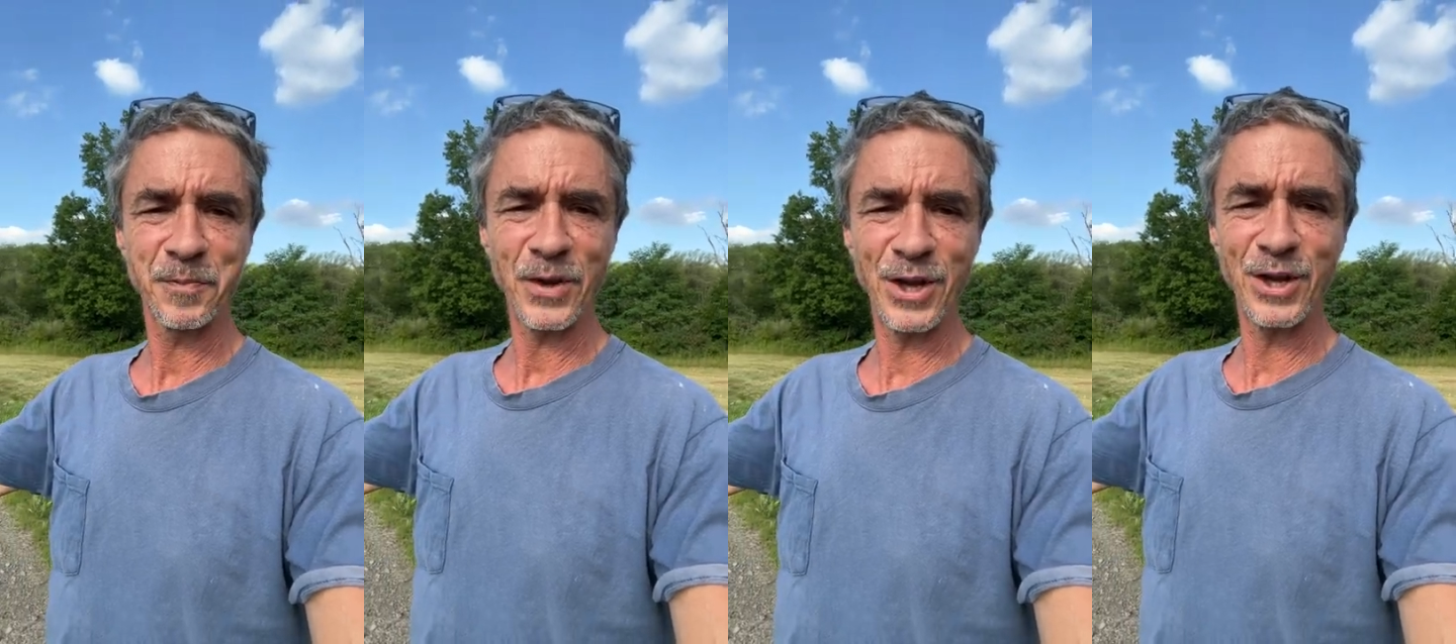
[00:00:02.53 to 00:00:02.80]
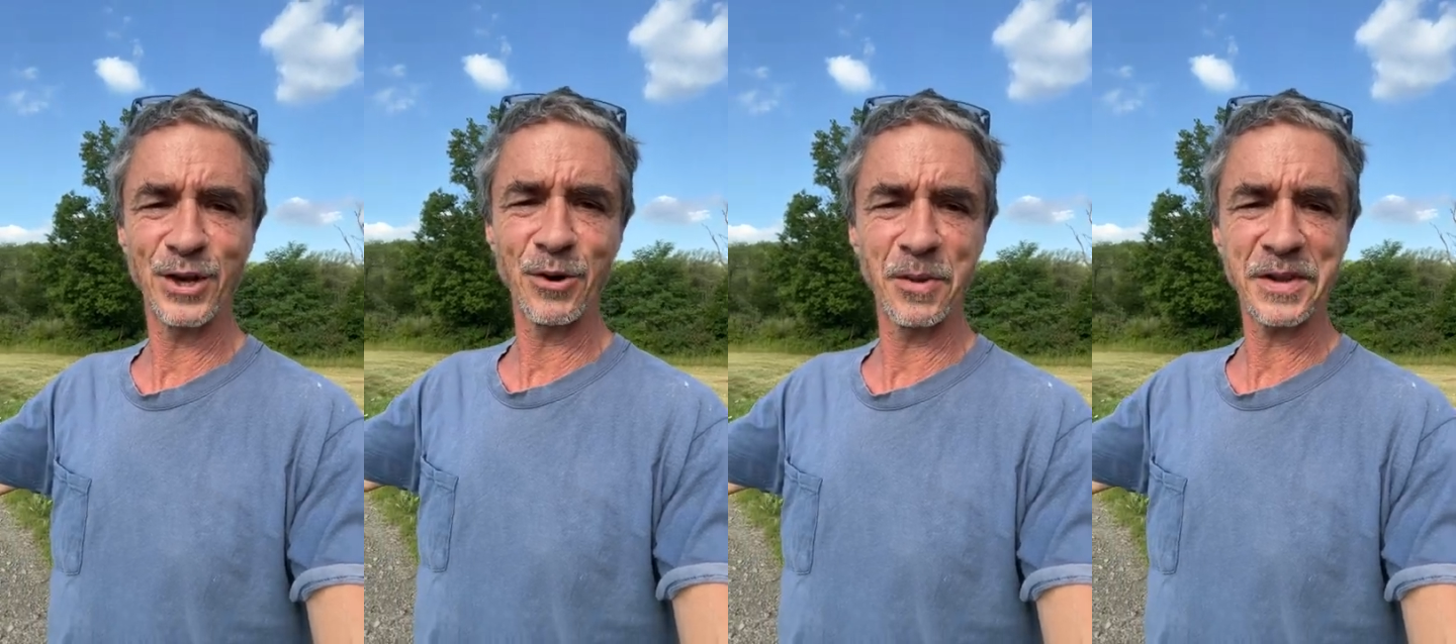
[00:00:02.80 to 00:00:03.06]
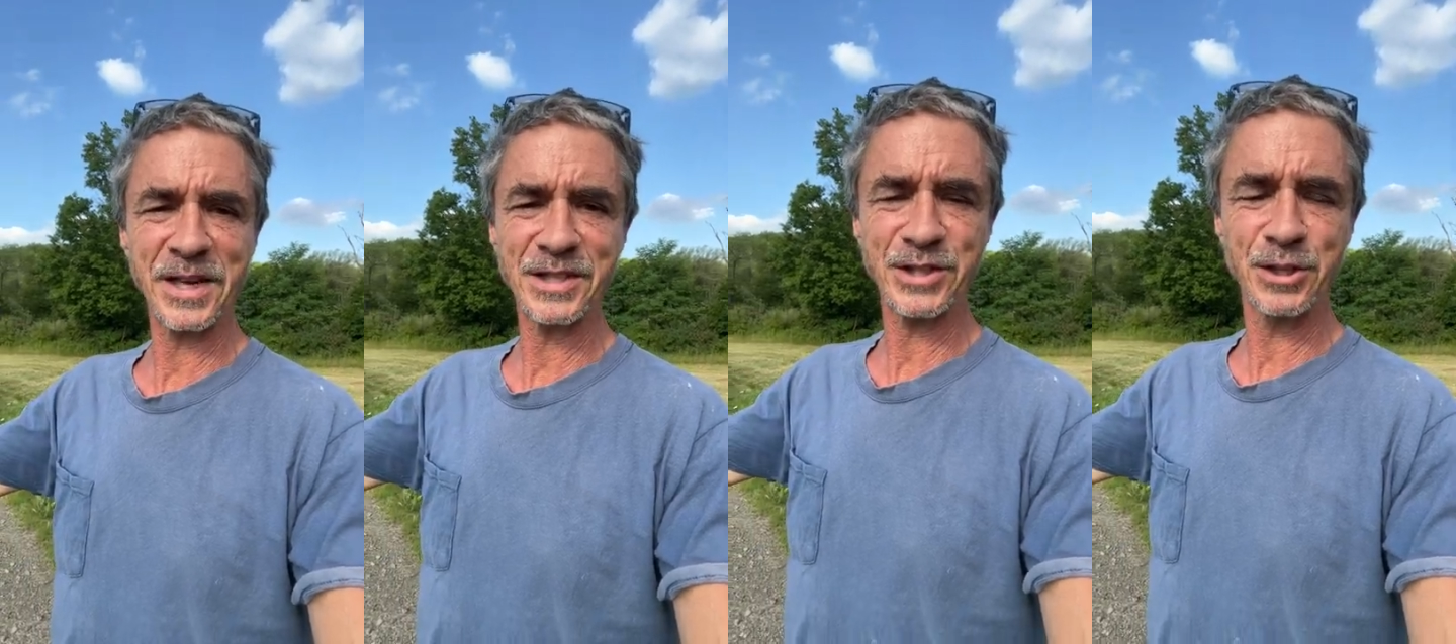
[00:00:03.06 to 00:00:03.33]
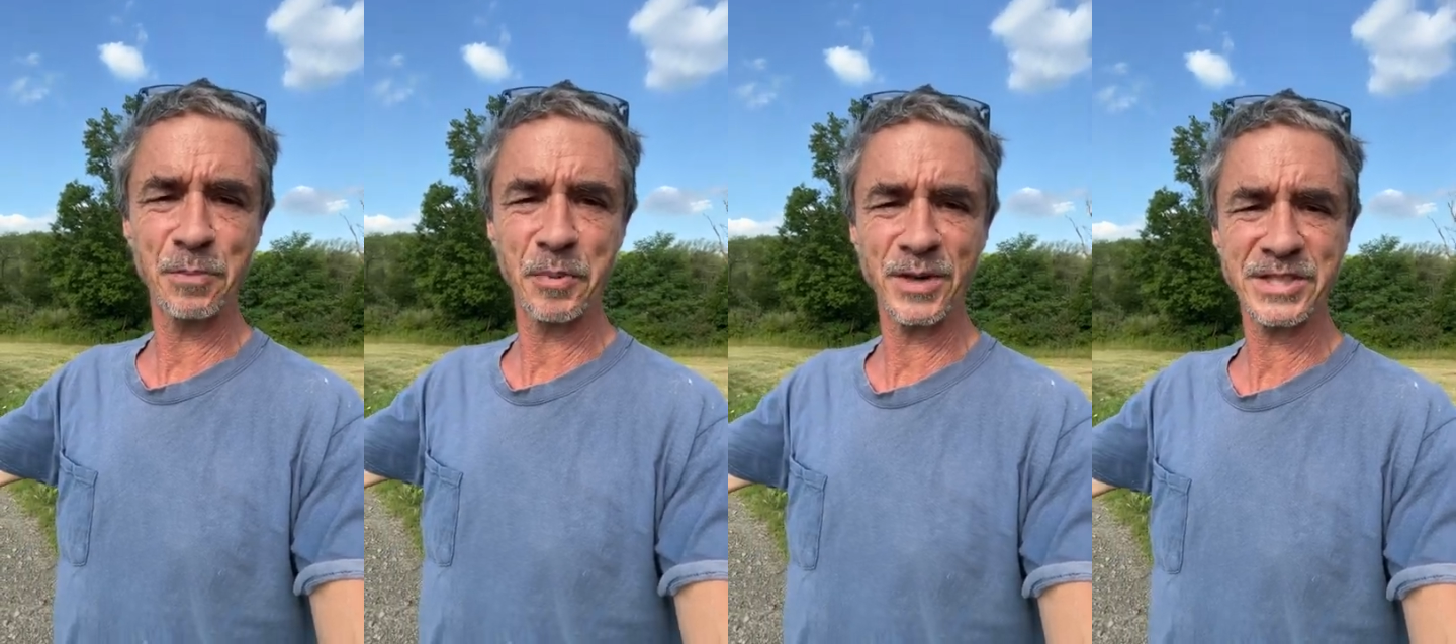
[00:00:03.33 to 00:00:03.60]
And you know what that
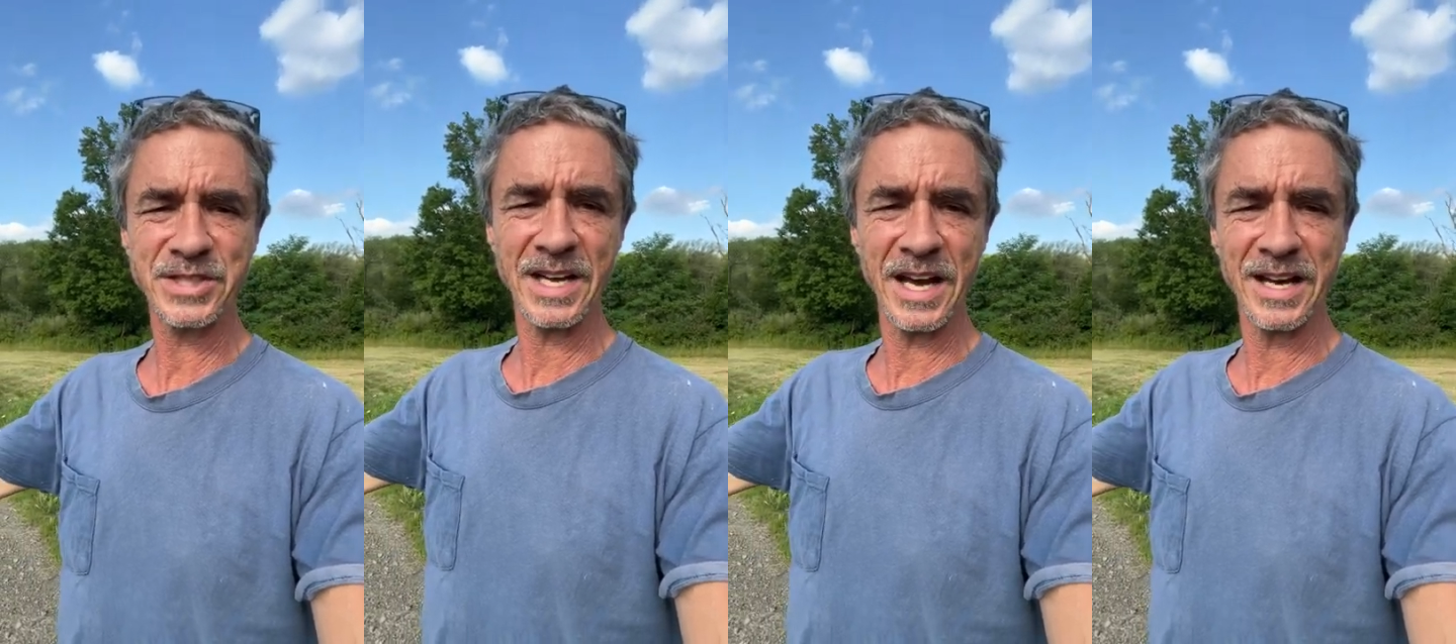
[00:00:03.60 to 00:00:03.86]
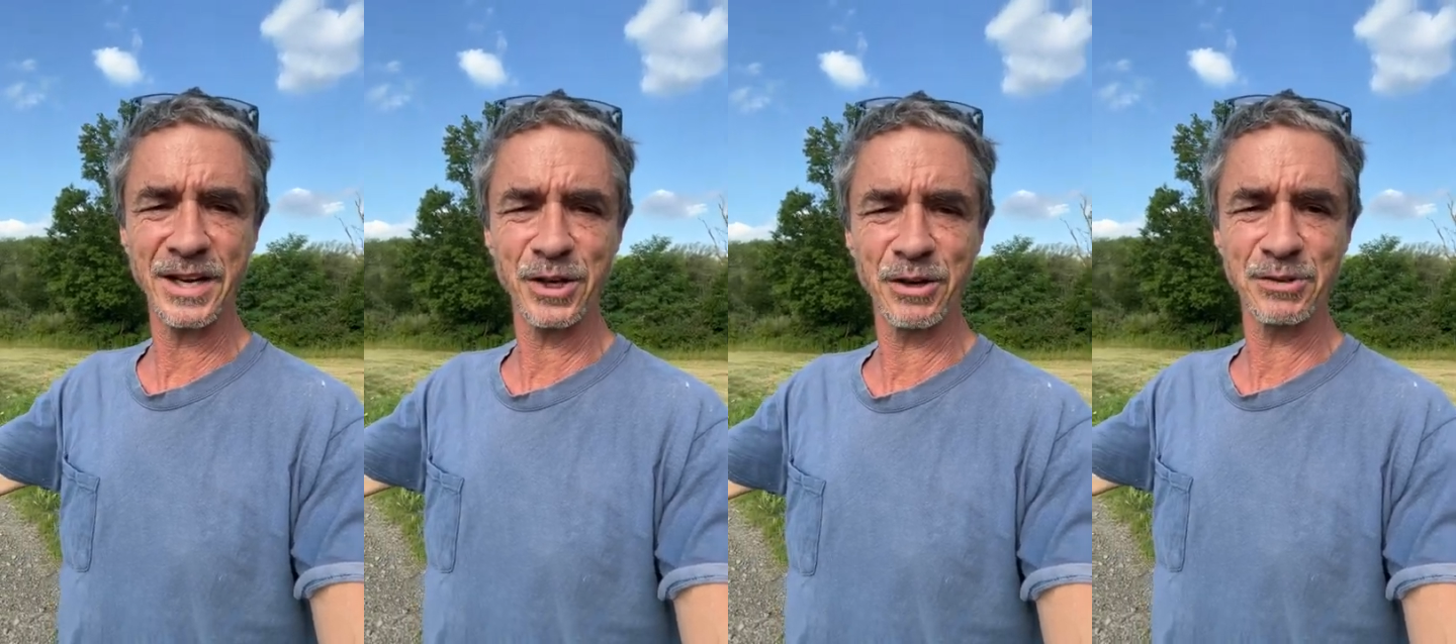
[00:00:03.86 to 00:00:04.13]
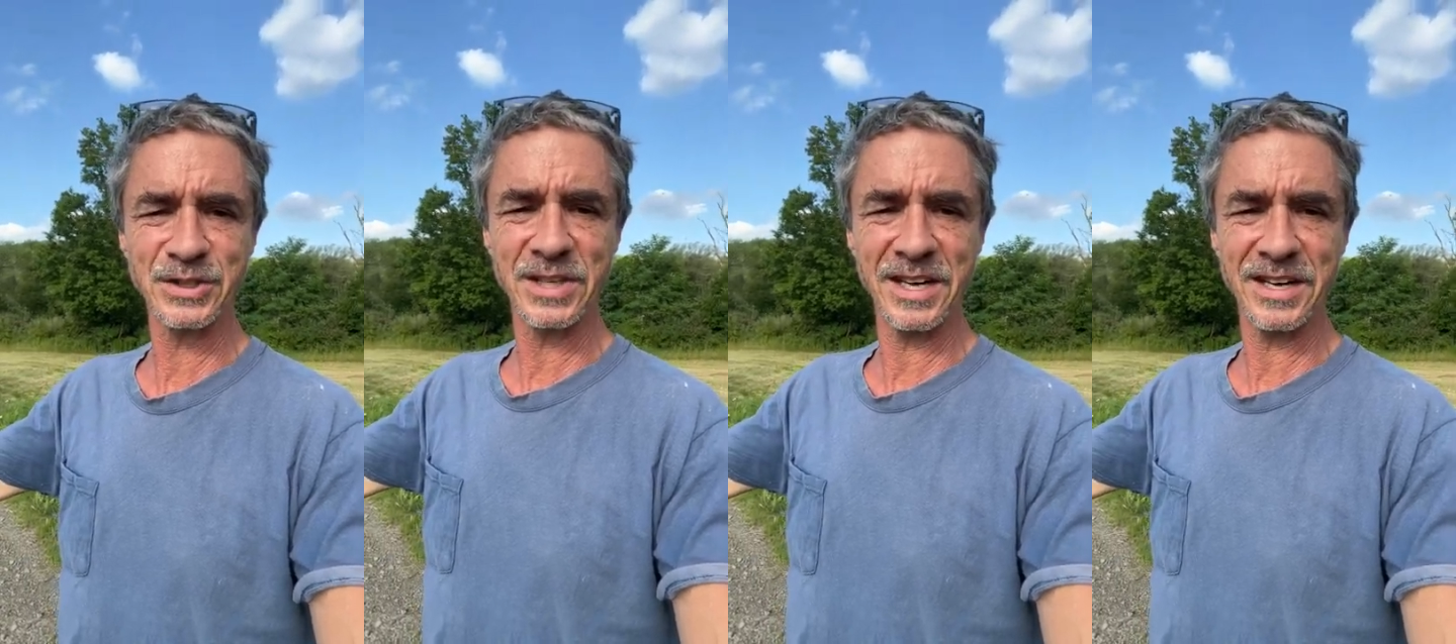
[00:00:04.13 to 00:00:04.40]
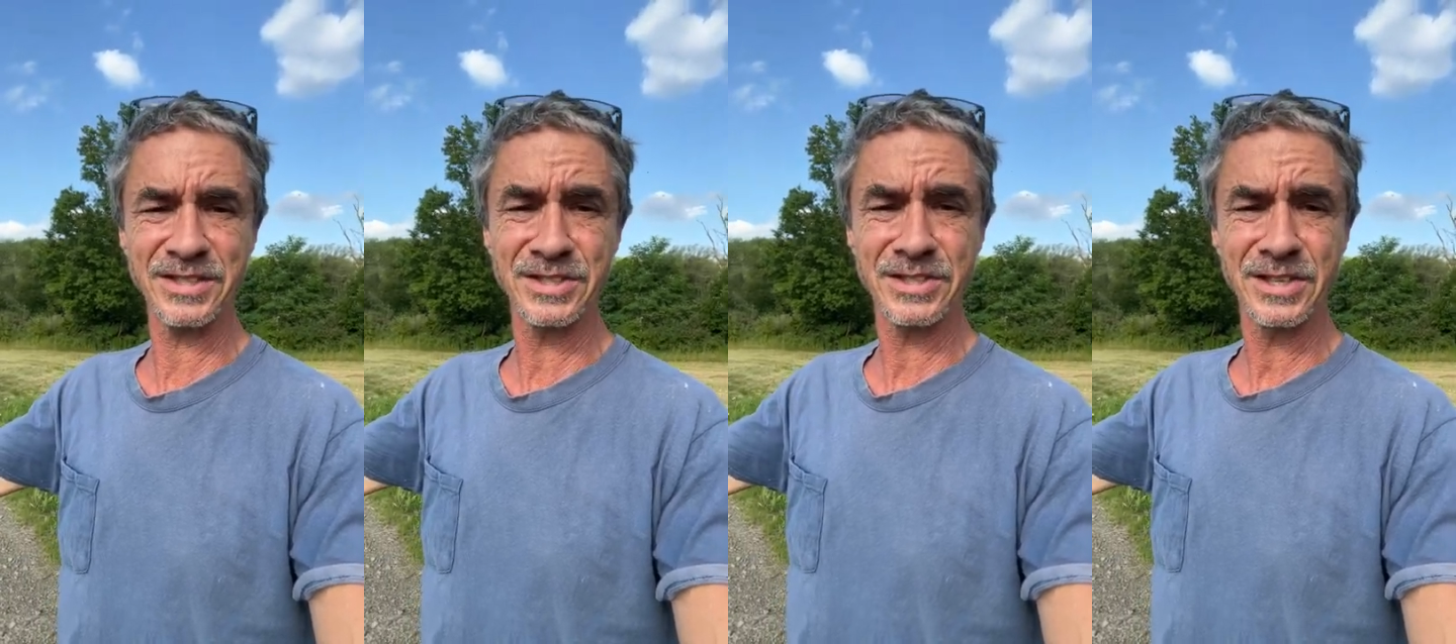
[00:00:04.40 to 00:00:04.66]
super exciting news
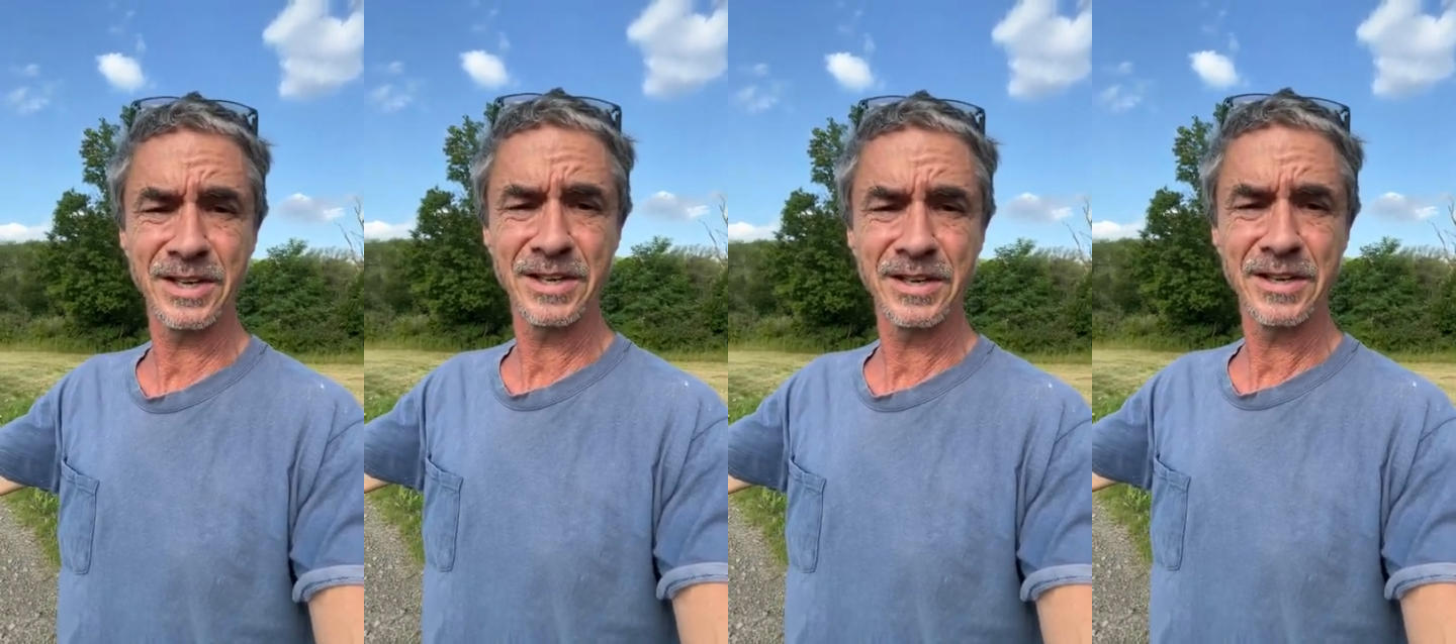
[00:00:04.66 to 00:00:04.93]
is?